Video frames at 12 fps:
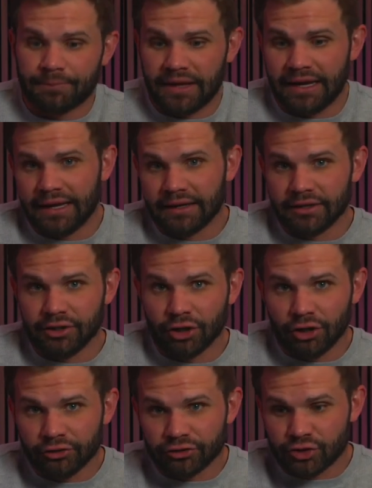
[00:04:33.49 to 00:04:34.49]
and
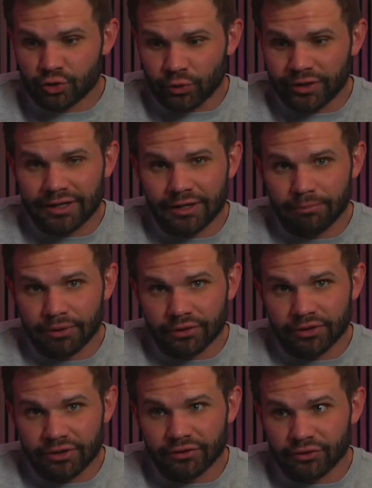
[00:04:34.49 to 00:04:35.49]
y'all's joint
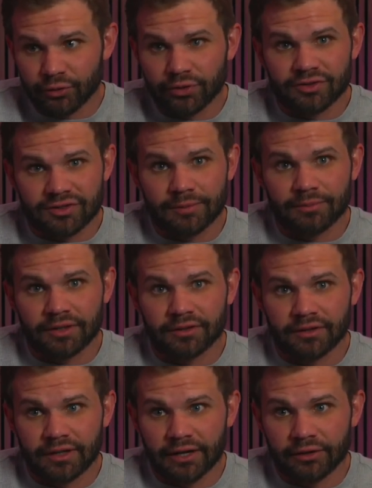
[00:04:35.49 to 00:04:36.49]
abilities doing something
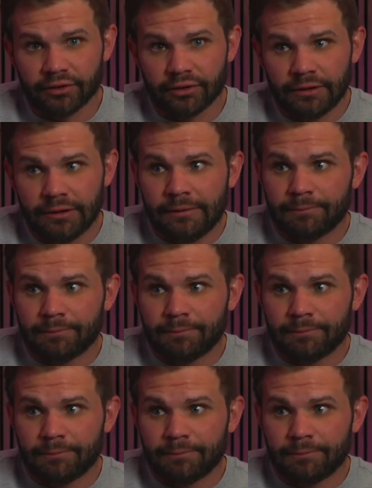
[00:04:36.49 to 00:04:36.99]
together,